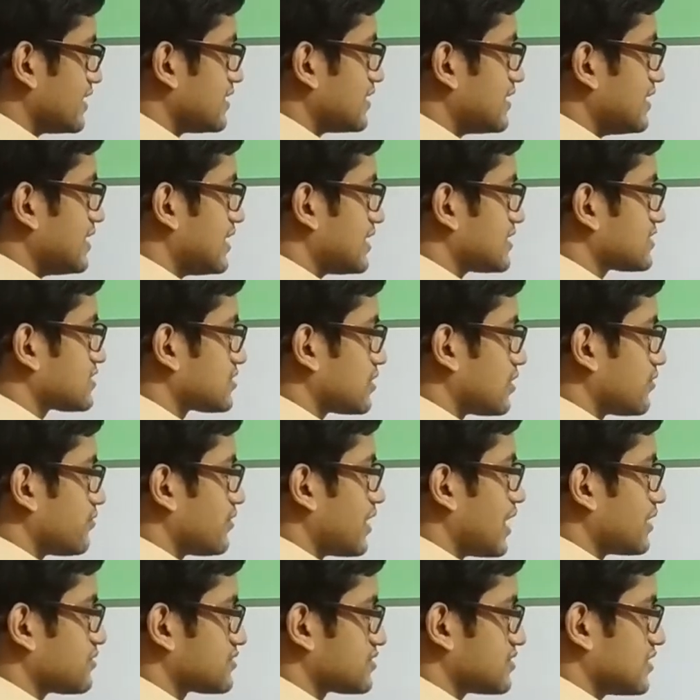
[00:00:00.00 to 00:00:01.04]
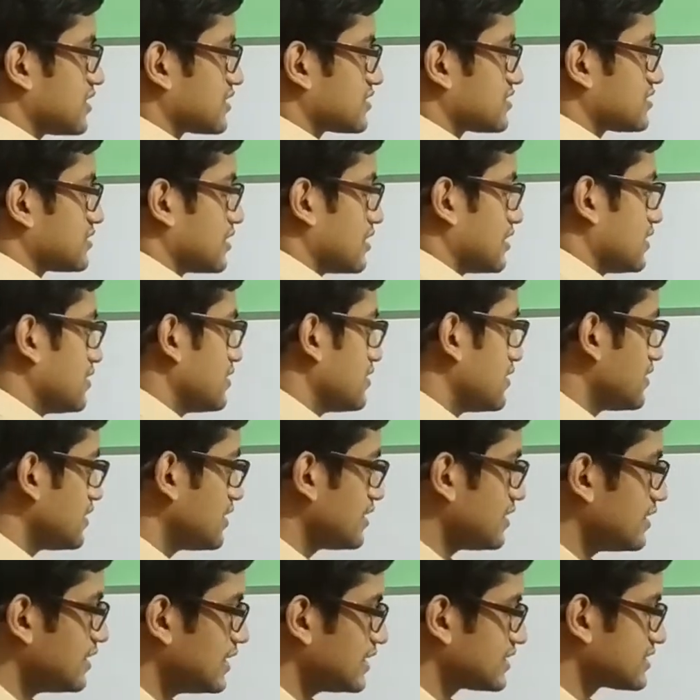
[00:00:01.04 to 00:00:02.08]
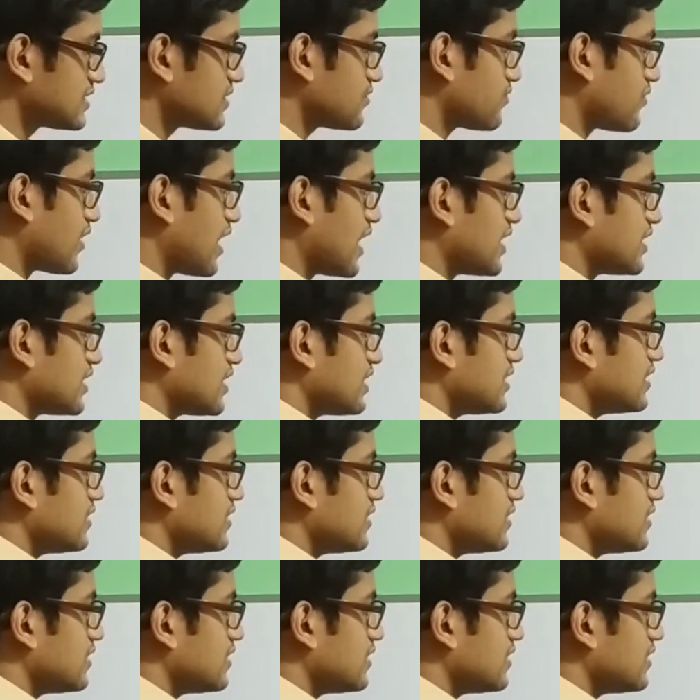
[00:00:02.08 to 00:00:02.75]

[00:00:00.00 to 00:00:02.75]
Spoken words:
layers of abstraction. Let's say finally